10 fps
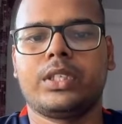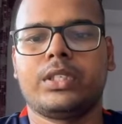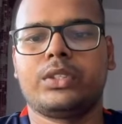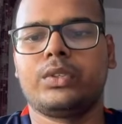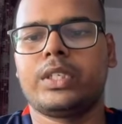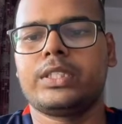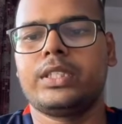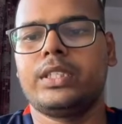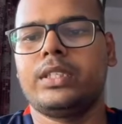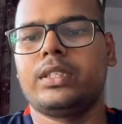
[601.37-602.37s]
you can
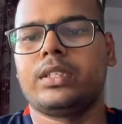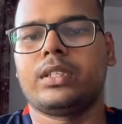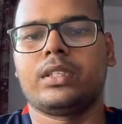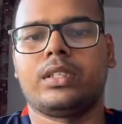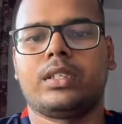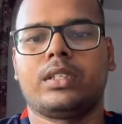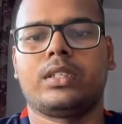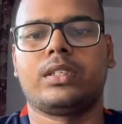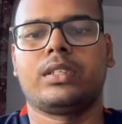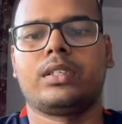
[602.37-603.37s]
see the
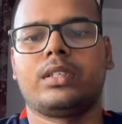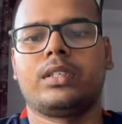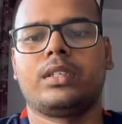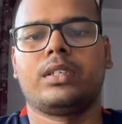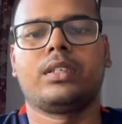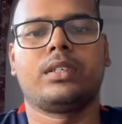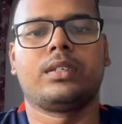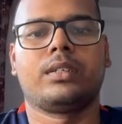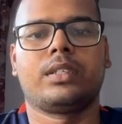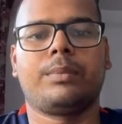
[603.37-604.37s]

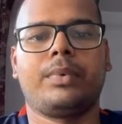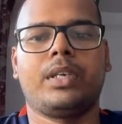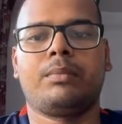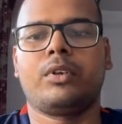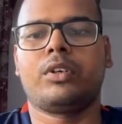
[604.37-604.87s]
pair plot